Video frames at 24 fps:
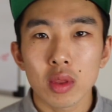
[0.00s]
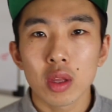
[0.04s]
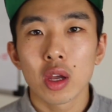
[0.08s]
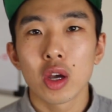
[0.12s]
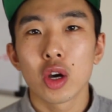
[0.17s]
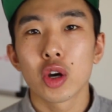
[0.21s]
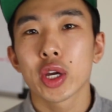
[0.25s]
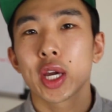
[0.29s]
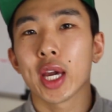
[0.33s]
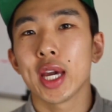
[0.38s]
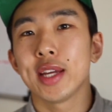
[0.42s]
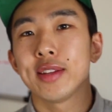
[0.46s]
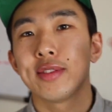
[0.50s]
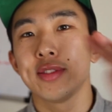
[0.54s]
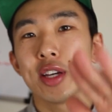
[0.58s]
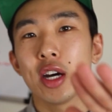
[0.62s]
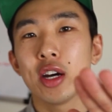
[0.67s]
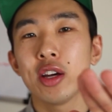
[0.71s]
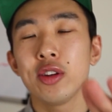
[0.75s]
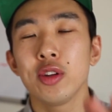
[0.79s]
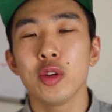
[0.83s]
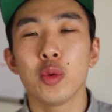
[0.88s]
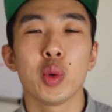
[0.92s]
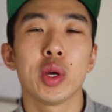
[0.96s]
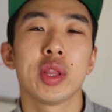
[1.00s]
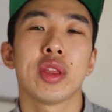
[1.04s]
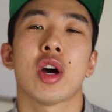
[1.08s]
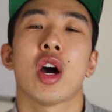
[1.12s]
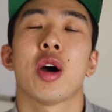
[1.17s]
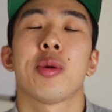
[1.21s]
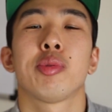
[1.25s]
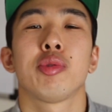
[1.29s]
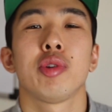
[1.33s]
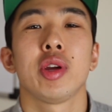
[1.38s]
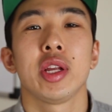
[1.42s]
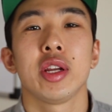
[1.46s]
Okay, done with
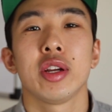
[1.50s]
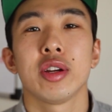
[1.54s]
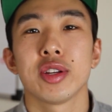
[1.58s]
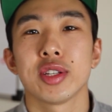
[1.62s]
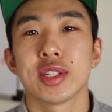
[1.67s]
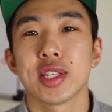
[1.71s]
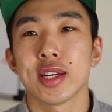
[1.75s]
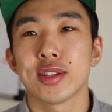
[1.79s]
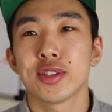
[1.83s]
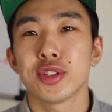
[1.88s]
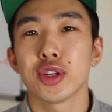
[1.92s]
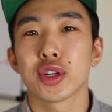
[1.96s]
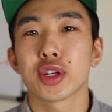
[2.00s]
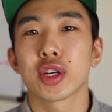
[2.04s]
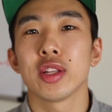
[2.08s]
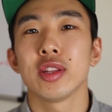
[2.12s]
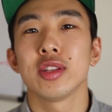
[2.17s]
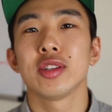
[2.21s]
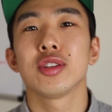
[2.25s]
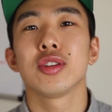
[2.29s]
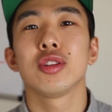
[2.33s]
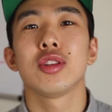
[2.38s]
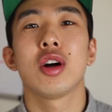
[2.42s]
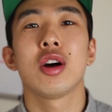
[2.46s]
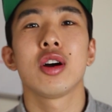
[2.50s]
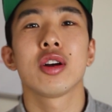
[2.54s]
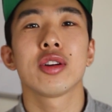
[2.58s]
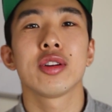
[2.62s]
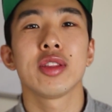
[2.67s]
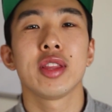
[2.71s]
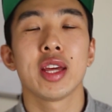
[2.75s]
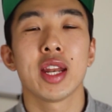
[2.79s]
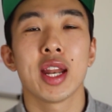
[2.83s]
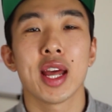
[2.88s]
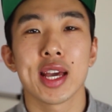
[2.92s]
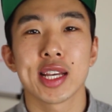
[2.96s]
operators. That took a little longer
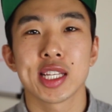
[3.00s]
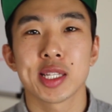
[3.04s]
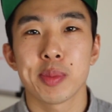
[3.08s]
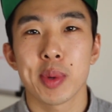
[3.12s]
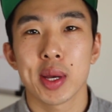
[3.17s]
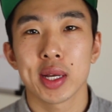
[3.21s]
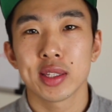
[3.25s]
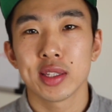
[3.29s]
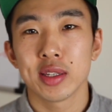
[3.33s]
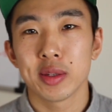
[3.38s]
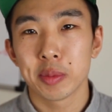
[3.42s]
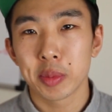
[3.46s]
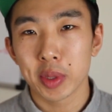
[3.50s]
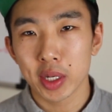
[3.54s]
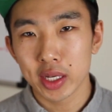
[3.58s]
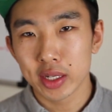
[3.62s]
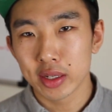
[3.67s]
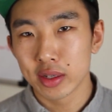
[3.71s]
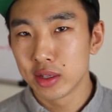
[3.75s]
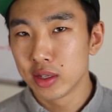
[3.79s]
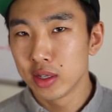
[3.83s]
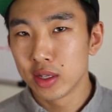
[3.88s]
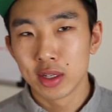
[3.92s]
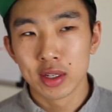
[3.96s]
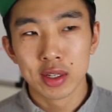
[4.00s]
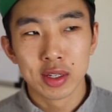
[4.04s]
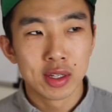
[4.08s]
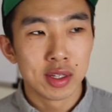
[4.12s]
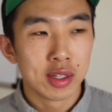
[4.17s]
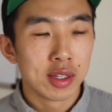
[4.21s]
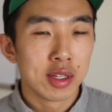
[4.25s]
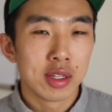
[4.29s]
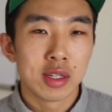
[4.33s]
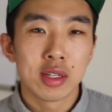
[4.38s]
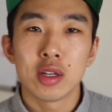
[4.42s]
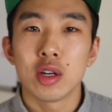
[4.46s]
than I expected, but
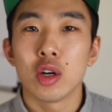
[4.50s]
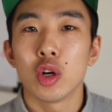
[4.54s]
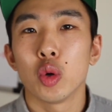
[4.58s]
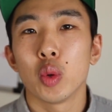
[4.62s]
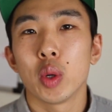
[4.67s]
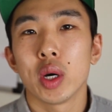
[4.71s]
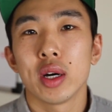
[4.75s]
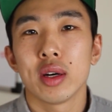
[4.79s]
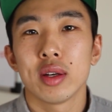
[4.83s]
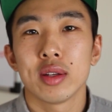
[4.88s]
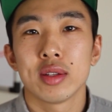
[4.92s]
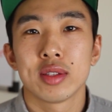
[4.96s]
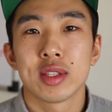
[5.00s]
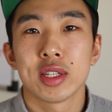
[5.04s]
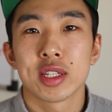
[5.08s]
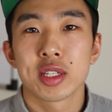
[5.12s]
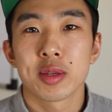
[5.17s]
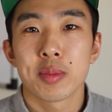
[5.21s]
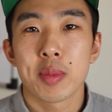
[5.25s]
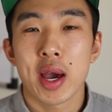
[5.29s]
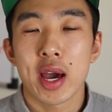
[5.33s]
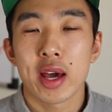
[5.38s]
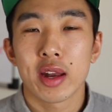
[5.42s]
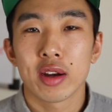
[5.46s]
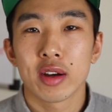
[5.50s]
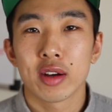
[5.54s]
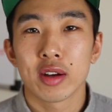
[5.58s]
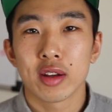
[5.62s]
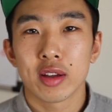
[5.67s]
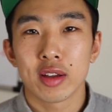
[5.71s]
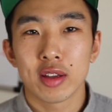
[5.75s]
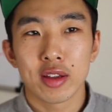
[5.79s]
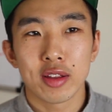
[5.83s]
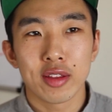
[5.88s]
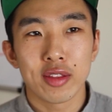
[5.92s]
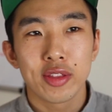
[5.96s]
oh well, doesn't matter.
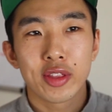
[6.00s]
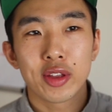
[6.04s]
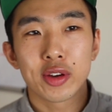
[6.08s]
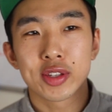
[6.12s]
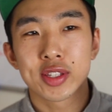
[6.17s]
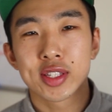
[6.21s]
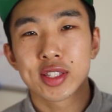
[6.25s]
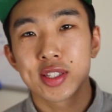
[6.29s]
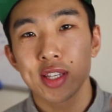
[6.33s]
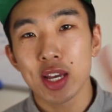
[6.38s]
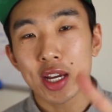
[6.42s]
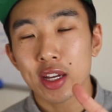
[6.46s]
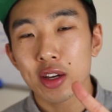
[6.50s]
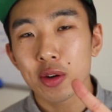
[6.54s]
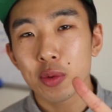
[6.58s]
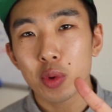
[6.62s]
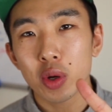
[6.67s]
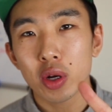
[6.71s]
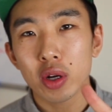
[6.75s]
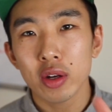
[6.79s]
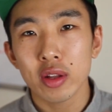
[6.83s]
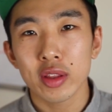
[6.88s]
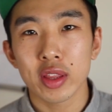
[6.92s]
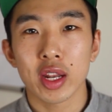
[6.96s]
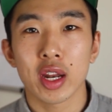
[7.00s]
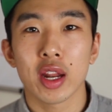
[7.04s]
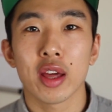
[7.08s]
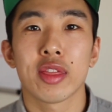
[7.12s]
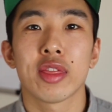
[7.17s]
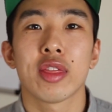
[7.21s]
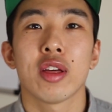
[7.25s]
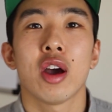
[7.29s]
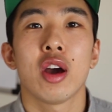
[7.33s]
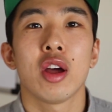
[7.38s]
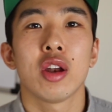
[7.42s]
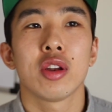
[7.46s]
The second word that I
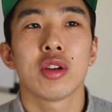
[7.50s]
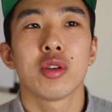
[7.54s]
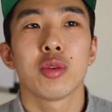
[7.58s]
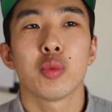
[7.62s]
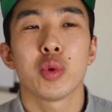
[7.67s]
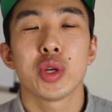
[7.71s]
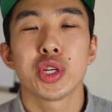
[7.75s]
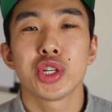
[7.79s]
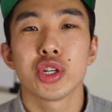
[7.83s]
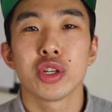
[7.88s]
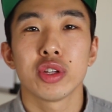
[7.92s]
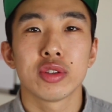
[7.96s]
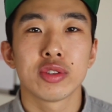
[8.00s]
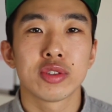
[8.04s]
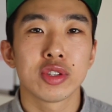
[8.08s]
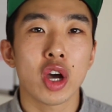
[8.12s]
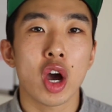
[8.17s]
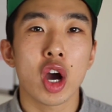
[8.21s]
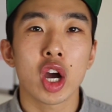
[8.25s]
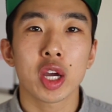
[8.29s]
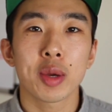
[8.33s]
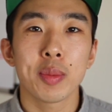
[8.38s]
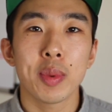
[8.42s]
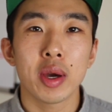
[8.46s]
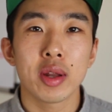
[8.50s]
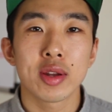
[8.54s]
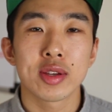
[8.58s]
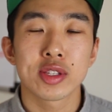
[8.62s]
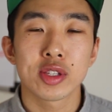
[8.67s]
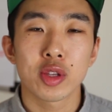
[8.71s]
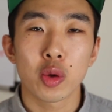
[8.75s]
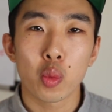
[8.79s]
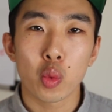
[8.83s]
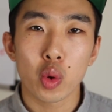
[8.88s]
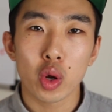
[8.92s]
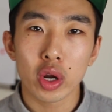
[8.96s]
thought we should talk about is
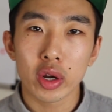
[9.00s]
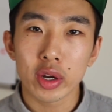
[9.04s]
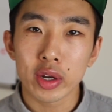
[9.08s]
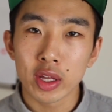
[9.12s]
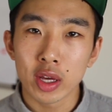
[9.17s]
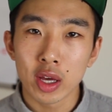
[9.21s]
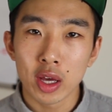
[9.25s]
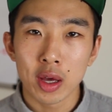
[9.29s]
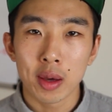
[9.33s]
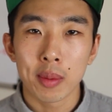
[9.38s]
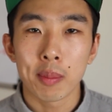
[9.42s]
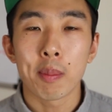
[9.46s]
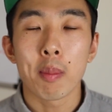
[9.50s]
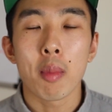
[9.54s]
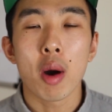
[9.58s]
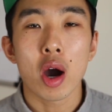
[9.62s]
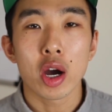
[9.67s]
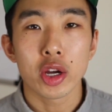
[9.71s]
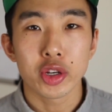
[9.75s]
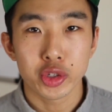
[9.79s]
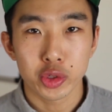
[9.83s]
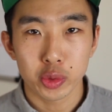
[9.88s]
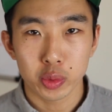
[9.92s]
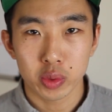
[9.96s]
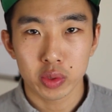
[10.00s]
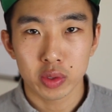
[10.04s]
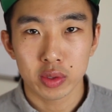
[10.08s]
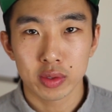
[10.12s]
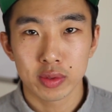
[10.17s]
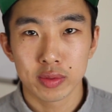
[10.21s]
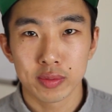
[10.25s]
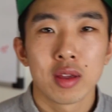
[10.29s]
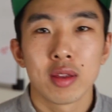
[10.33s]
the word module.